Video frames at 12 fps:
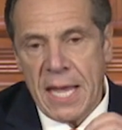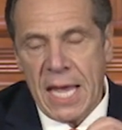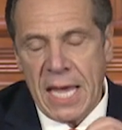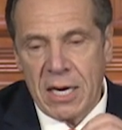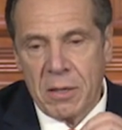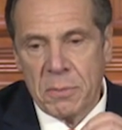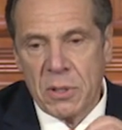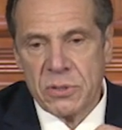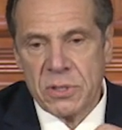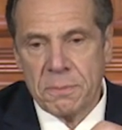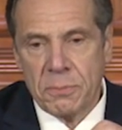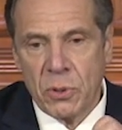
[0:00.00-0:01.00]
And our
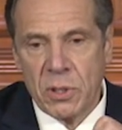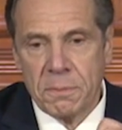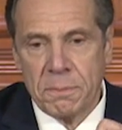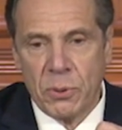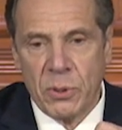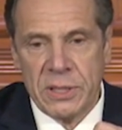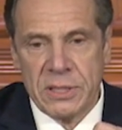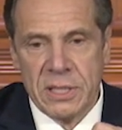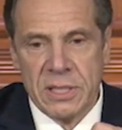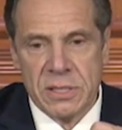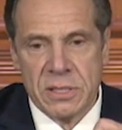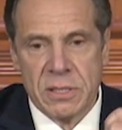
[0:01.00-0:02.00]
most important point
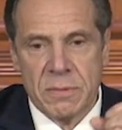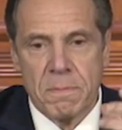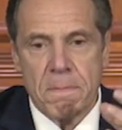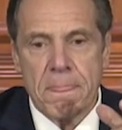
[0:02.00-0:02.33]
is